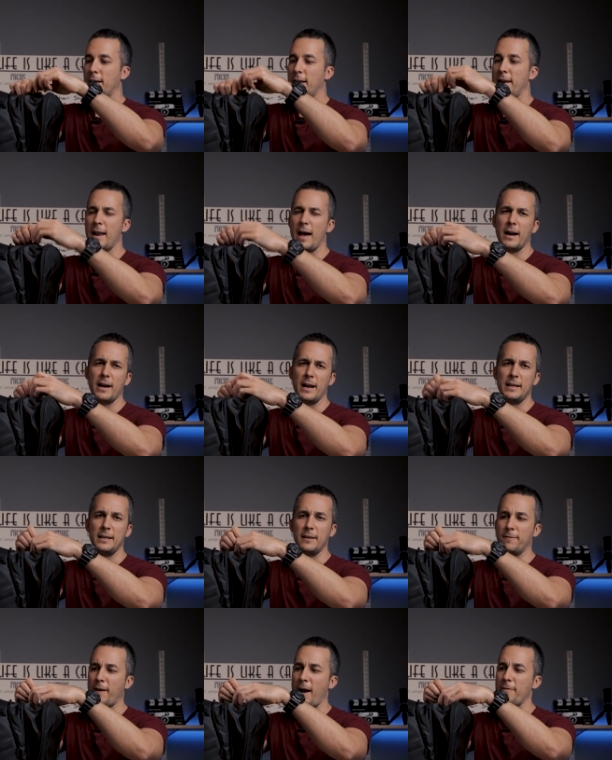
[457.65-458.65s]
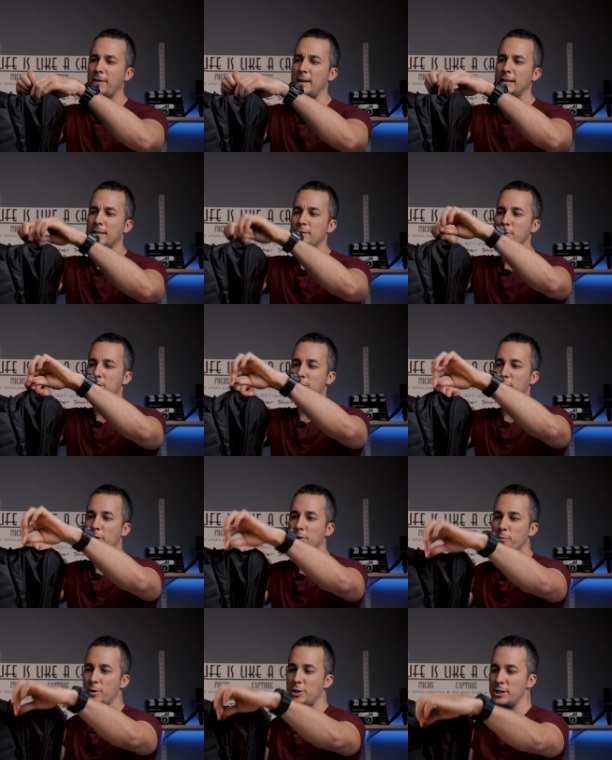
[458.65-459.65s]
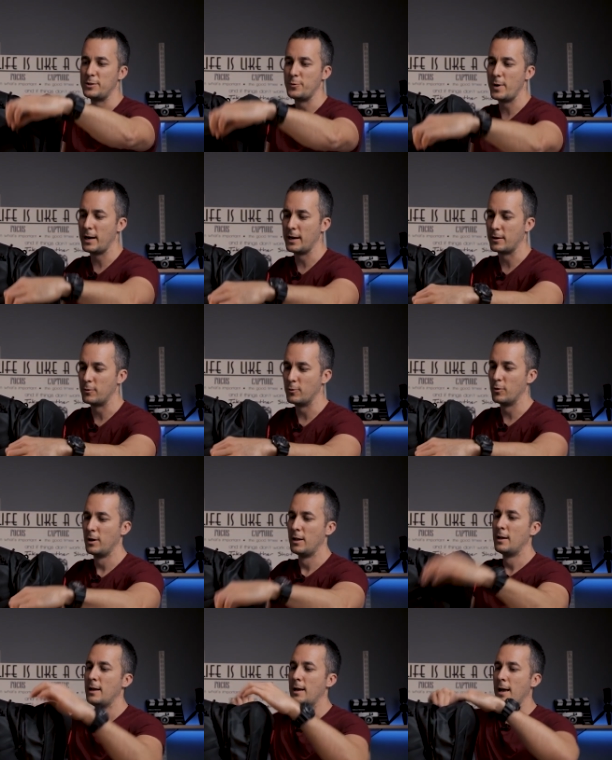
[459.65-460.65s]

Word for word: another, I think, five liters, which is really cool.